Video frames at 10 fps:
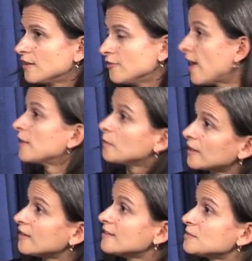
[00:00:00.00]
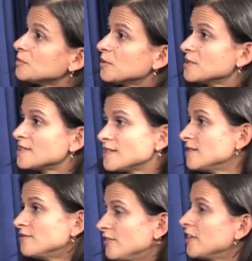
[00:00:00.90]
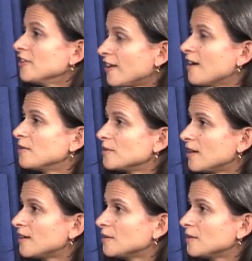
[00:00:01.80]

evaluating these proposals and figuring out uh,